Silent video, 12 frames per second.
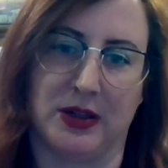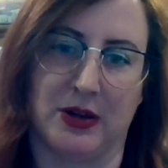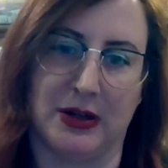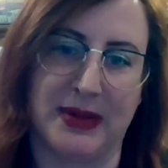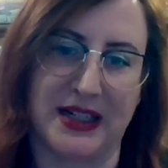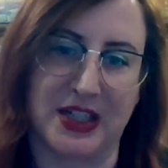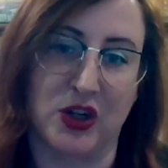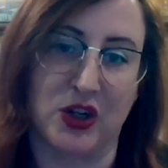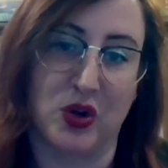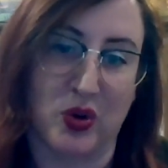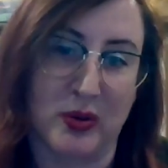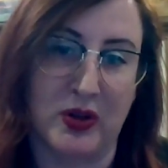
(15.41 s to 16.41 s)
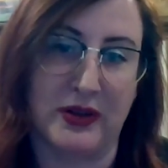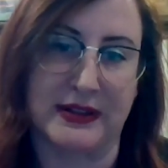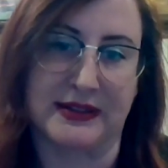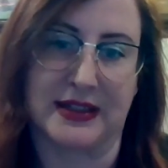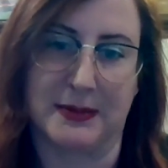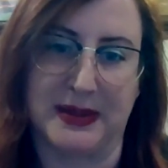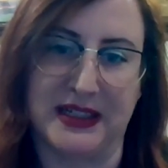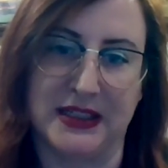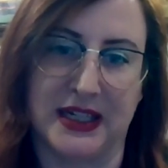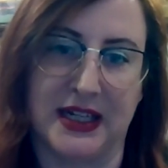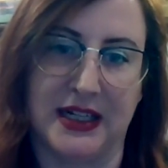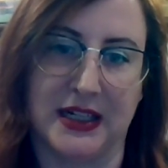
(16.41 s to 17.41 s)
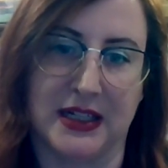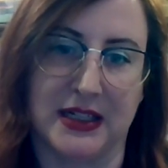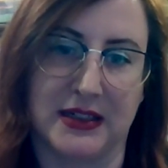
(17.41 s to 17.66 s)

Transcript: going back to normal is going to be like.